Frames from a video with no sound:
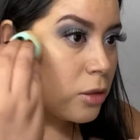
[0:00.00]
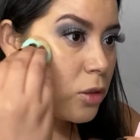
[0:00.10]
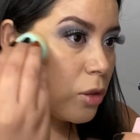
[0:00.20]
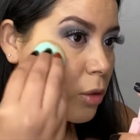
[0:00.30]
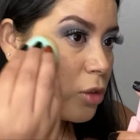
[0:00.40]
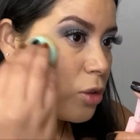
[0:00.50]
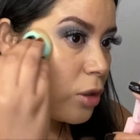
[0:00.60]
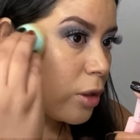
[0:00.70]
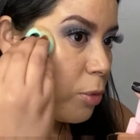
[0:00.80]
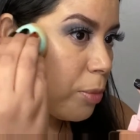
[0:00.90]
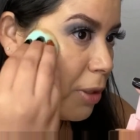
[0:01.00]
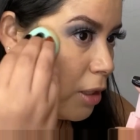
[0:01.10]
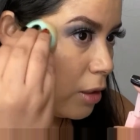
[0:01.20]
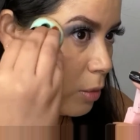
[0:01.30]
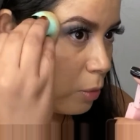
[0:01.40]
So I just thought it would
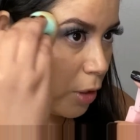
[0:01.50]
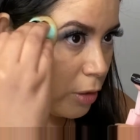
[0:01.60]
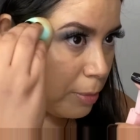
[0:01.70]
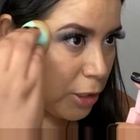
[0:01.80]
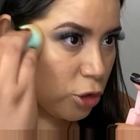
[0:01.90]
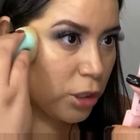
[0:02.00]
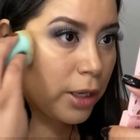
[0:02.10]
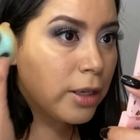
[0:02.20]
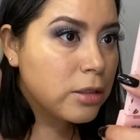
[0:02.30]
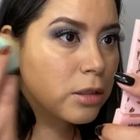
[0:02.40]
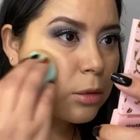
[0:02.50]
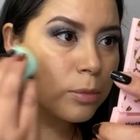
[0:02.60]
be worth mentioning it.